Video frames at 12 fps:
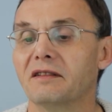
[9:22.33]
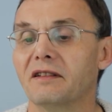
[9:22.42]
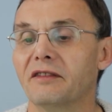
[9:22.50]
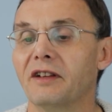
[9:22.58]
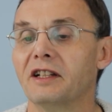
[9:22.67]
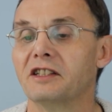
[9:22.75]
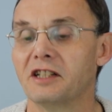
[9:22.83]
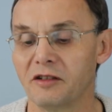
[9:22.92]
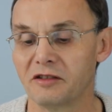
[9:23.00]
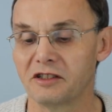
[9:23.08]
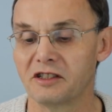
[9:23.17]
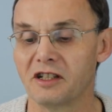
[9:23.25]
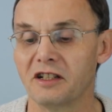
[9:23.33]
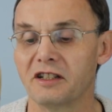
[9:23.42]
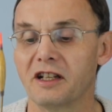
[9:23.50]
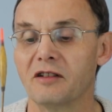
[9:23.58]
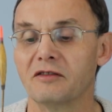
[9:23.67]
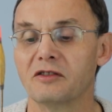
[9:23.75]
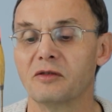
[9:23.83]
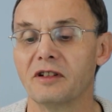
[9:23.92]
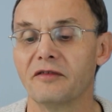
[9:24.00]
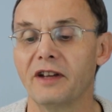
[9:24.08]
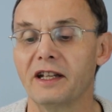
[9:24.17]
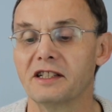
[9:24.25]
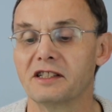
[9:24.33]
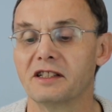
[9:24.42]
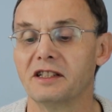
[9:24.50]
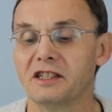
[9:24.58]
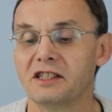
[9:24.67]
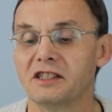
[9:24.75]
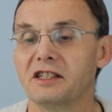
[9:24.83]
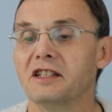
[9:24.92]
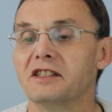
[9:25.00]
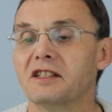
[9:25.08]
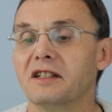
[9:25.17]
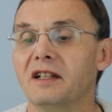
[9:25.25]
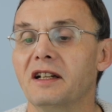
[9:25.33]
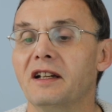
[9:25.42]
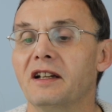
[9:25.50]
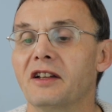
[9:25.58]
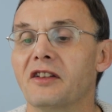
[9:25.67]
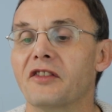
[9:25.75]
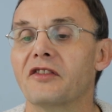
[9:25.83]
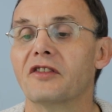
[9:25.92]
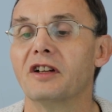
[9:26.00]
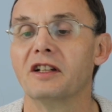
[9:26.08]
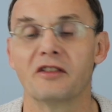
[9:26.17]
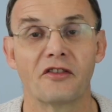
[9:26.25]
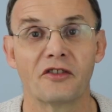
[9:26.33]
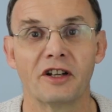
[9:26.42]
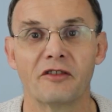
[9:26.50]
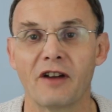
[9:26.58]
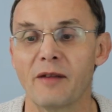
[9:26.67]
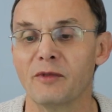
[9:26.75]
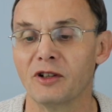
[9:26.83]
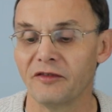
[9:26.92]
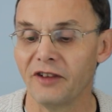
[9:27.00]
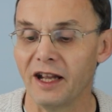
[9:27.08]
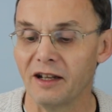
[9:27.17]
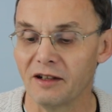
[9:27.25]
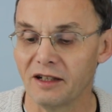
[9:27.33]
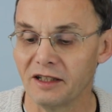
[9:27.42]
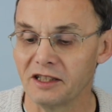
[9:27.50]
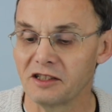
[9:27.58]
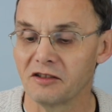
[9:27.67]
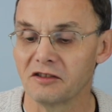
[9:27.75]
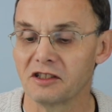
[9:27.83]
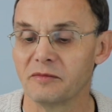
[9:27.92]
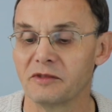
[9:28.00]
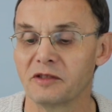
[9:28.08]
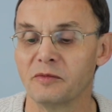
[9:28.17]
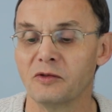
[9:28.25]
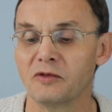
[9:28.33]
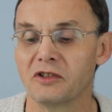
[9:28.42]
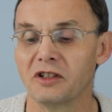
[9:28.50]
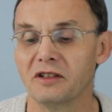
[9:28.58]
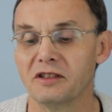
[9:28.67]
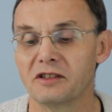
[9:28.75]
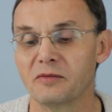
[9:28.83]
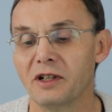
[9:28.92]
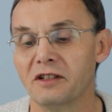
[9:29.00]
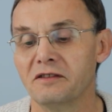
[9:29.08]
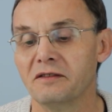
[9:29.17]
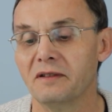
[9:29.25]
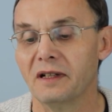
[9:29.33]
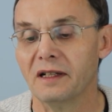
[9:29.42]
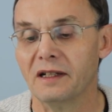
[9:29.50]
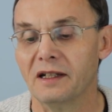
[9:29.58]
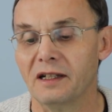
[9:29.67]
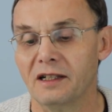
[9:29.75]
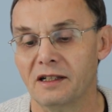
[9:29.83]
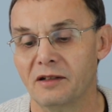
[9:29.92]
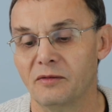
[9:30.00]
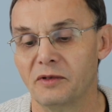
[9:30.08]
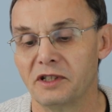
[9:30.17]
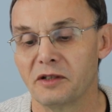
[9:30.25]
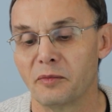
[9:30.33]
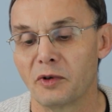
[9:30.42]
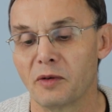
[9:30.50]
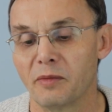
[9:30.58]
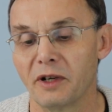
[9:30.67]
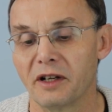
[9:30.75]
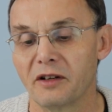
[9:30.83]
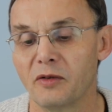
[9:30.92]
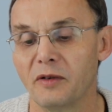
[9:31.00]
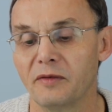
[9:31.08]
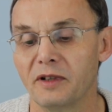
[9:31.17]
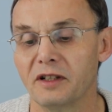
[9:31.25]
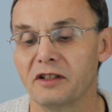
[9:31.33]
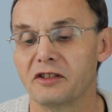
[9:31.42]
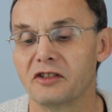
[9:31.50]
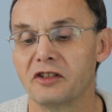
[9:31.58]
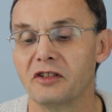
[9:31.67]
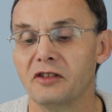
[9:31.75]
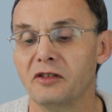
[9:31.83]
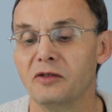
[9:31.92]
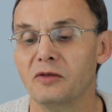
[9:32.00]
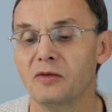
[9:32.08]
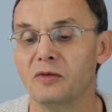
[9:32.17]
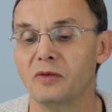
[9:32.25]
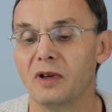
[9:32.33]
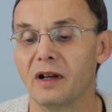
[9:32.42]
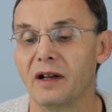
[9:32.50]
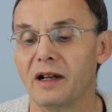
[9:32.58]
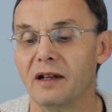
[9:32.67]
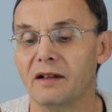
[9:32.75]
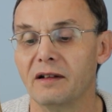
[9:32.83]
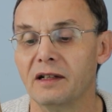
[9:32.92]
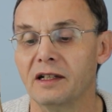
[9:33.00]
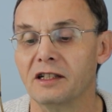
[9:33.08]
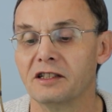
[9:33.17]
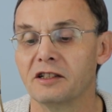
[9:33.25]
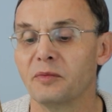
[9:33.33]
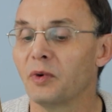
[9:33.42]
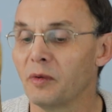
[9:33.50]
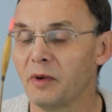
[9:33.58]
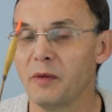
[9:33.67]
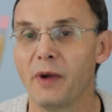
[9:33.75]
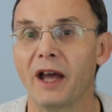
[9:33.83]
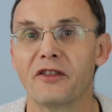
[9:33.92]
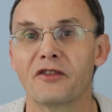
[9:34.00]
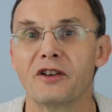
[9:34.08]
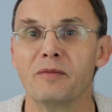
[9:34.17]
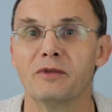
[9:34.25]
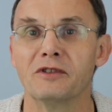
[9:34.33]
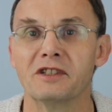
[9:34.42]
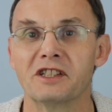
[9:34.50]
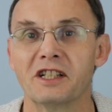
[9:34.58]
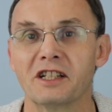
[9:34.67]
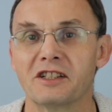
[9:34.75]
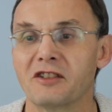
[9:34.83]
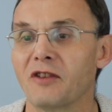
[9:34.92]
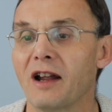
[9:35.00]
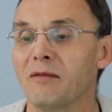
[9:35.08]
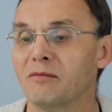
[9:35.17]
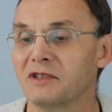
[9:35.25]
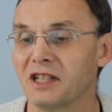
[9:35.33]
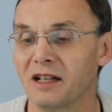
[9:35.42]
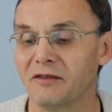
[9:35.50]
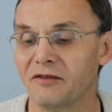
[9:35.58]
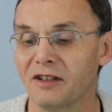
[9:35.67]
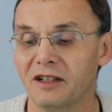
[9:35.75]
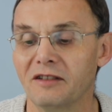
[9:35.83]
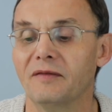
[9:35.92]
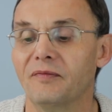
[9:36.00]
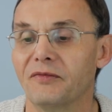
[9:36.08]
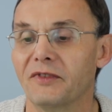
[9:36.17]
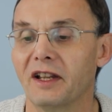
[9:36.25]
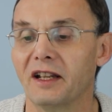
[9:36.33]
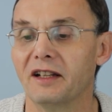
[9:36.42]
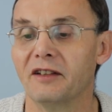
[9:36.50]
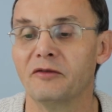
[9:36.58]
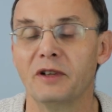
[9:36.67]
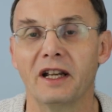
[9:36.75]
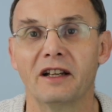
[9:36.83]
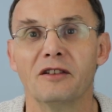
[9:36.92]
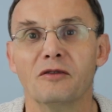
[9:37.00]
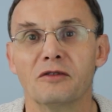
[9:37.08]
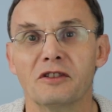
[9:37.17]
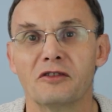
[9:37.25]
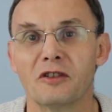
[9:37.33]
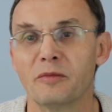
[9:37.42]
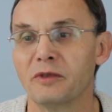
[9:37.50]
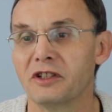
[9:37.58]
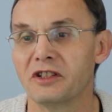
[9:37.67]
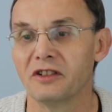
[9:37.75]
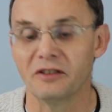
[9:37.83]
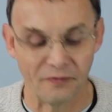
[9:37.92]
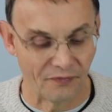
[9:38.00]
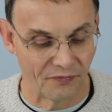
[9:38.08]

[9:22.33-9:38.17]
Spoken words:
I've actually started to go on to olivettes, and this says a 3 gram olivette, and it's got some small shot as well, which are probably equivalent to, so it's probably about 3.6 grams that float if we ignore the dropper shot.